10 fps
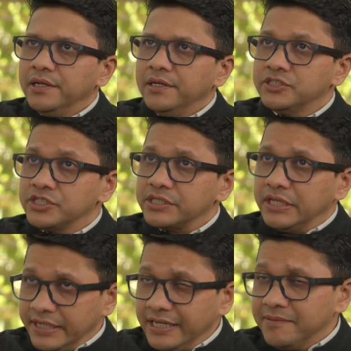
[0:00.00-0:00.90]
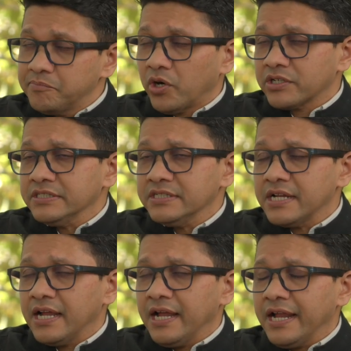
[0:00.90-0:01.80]
It's really
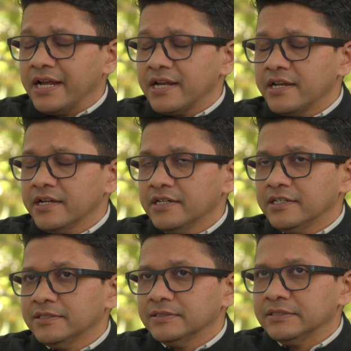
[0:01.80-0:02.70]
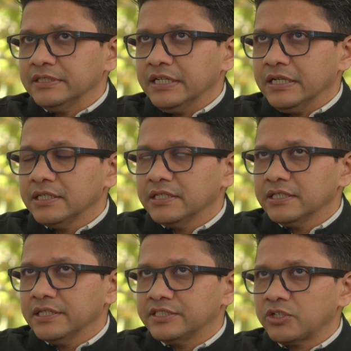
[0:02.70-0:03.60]
important, and
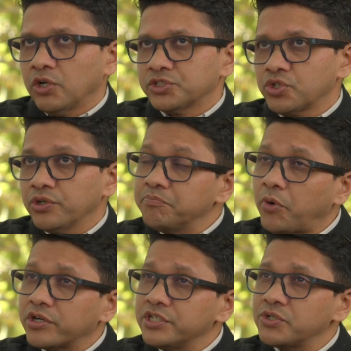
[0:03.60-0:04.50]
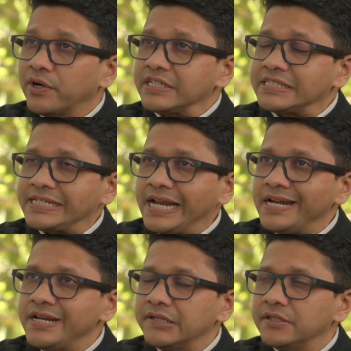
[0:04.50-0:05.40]
it's also important to
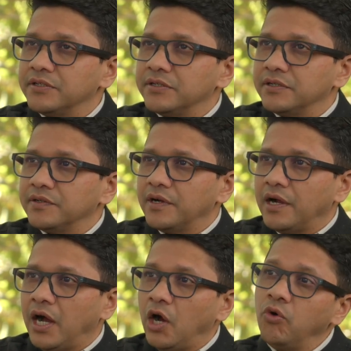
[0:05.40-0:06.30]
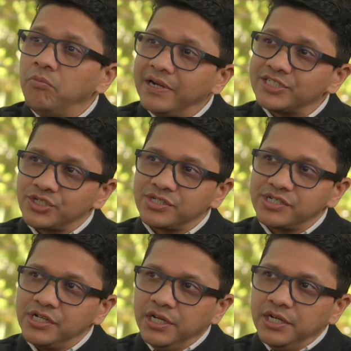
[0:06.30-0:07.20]
understand how
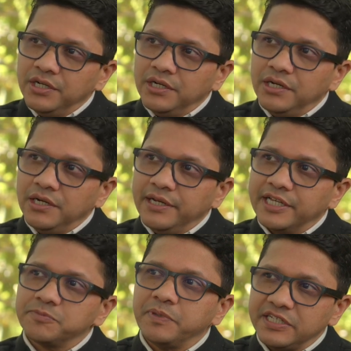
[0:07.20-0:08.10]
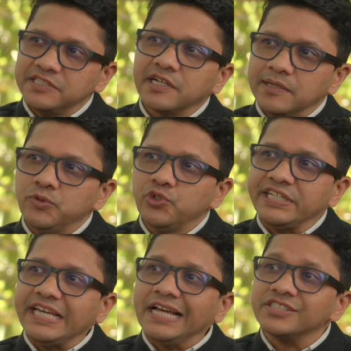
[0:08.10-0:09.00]
much expertise the
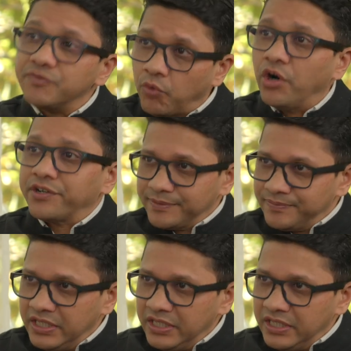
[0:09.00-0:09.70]
community has in what.